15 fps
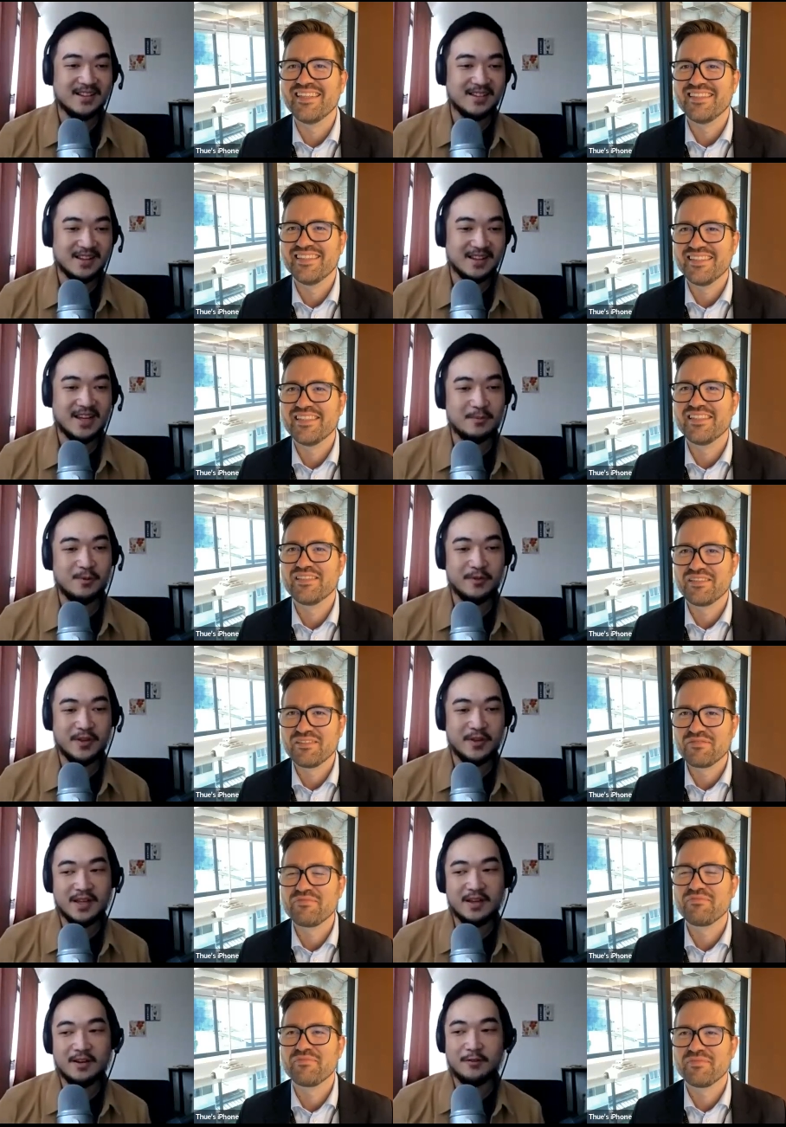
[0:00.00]
Speaker 1: in that
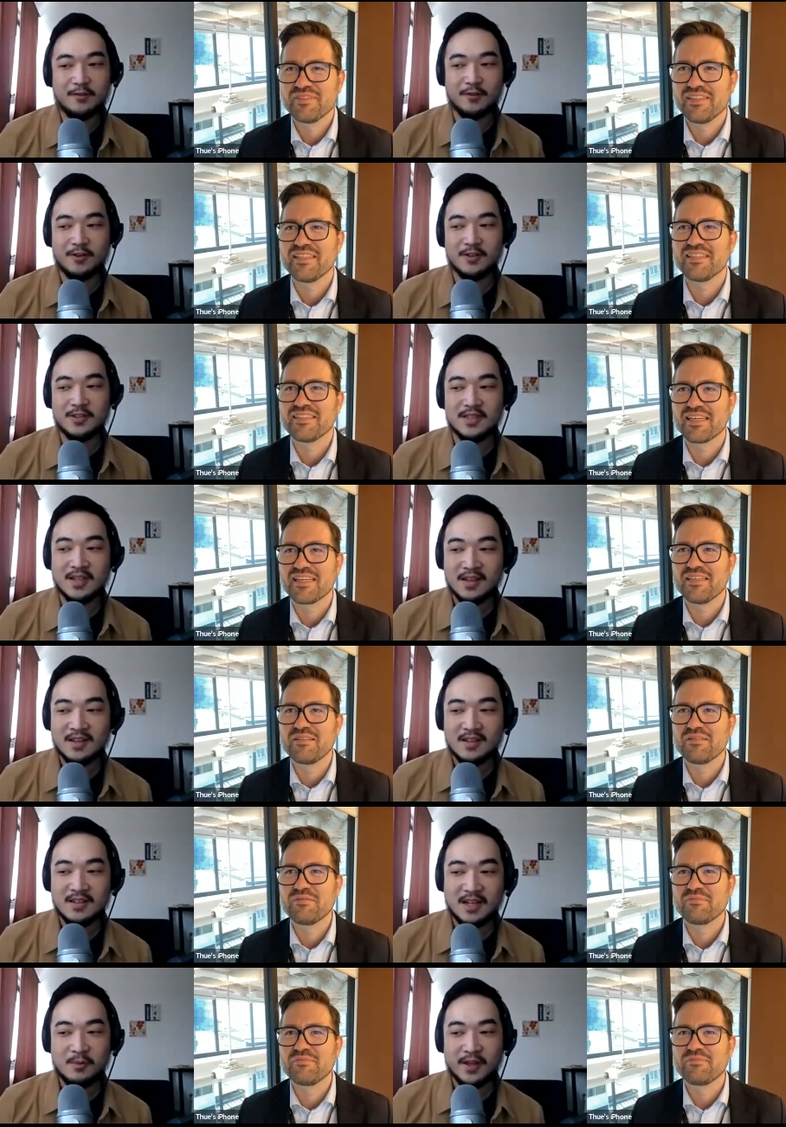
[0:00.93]
movie. Of course,
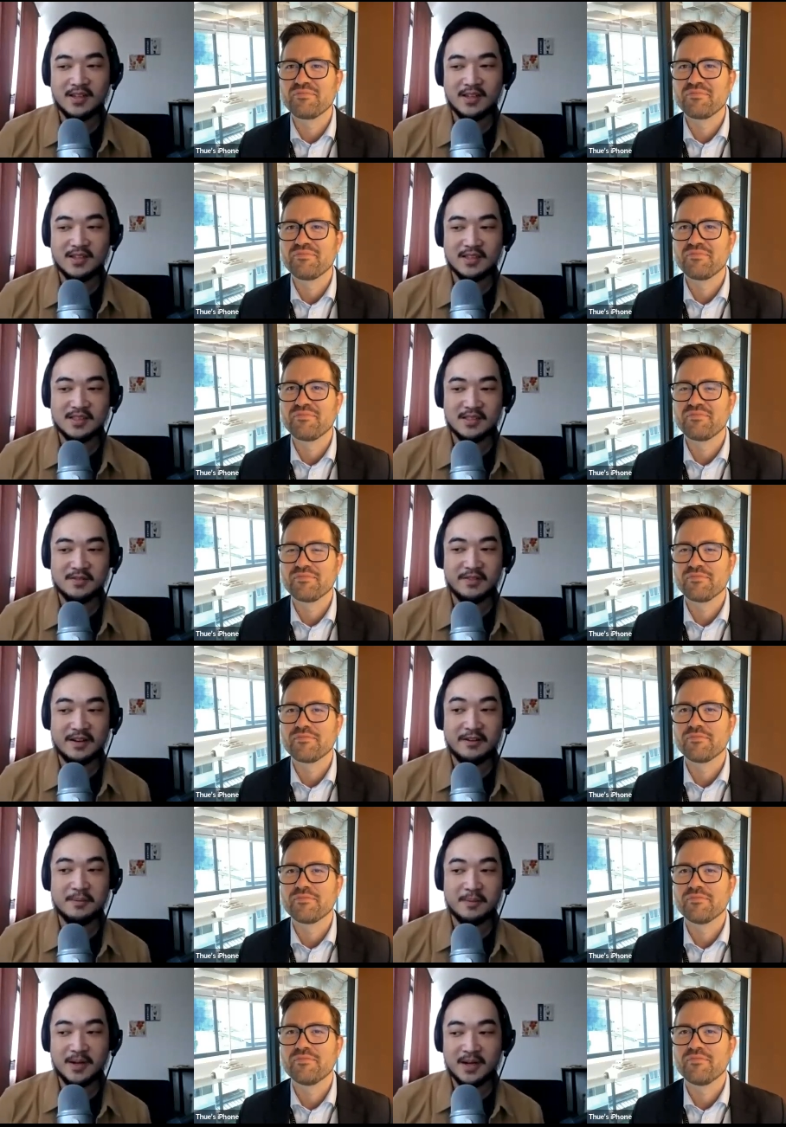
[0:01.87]
that movie is
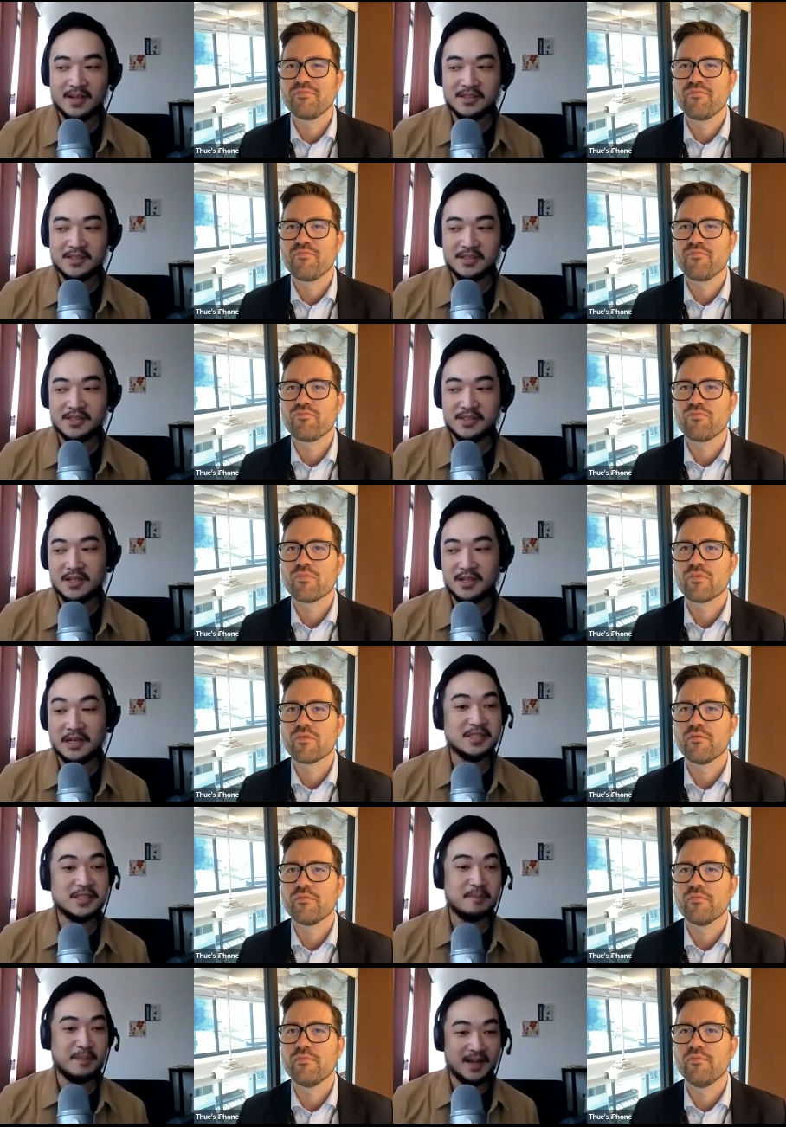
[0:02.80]
very much uh,
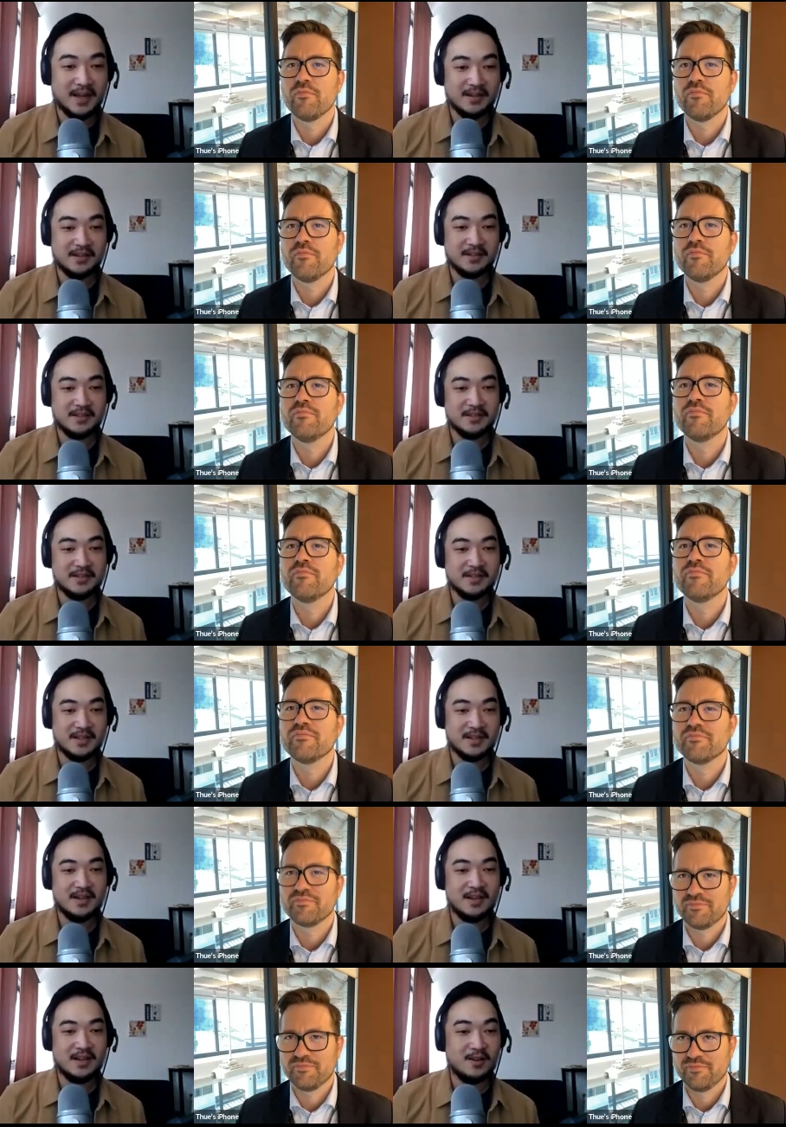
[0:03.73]
inspired
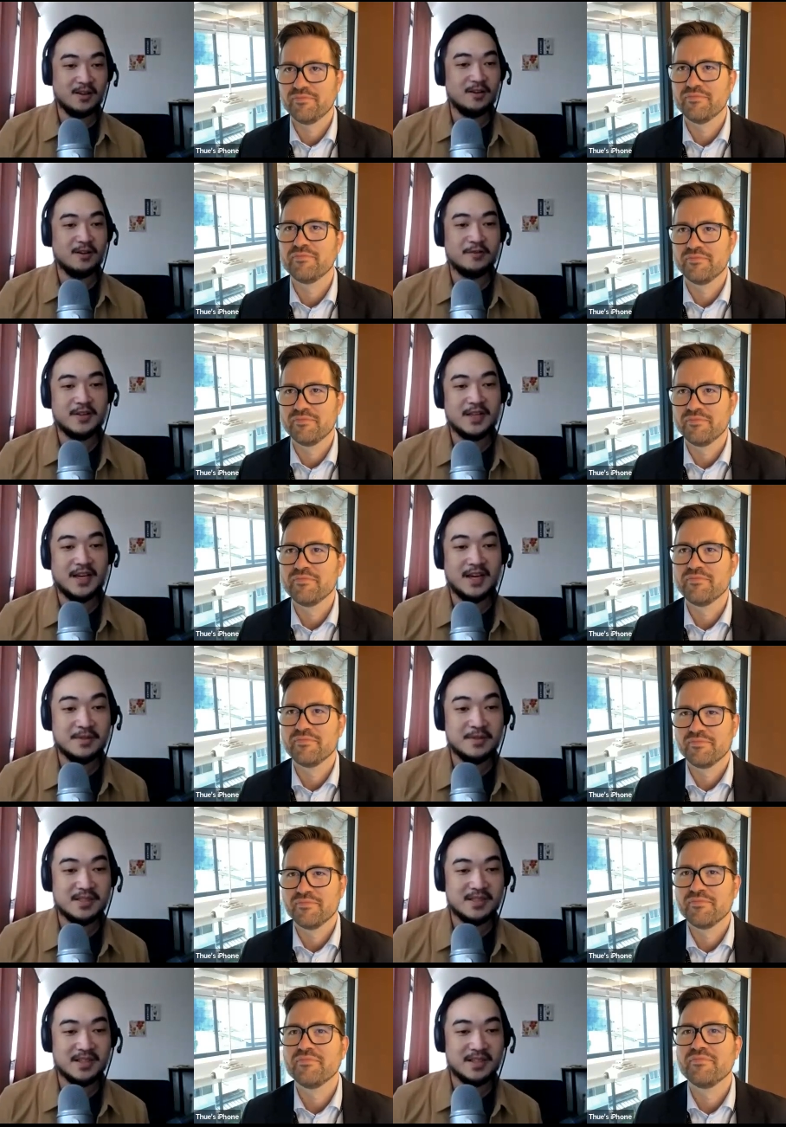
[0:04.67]
uh, a lot of
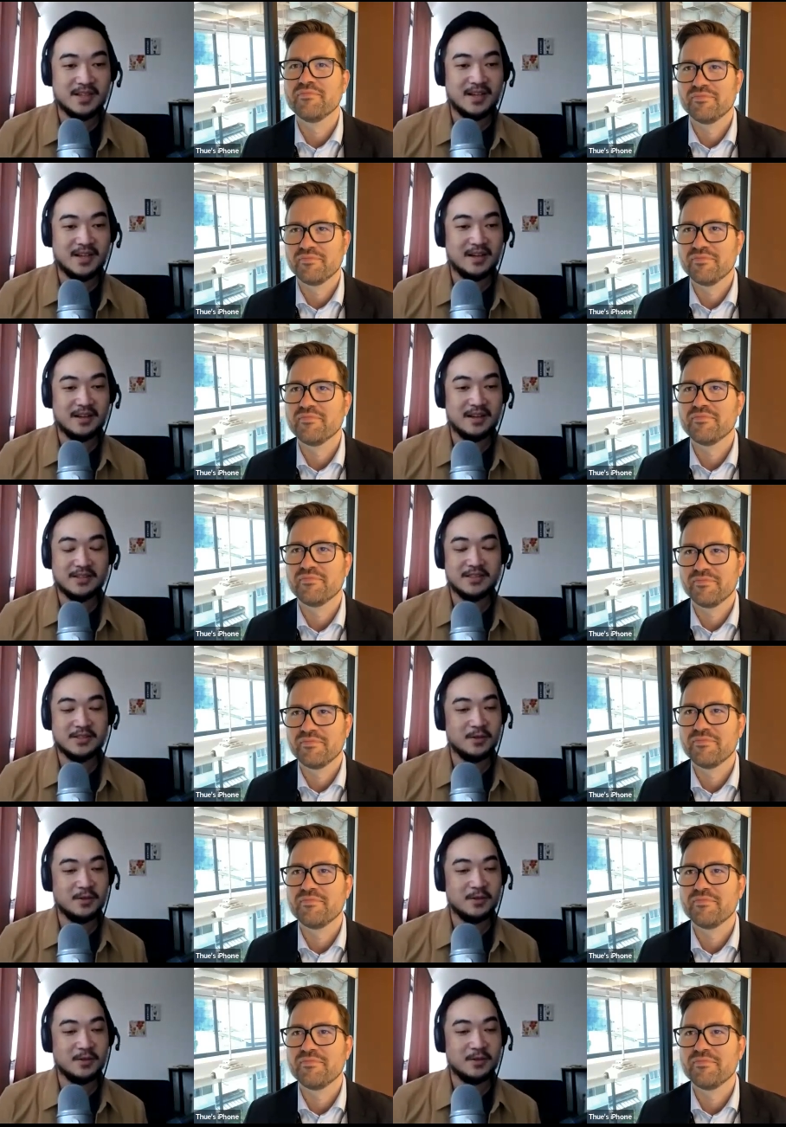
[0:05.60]
times. Uh, so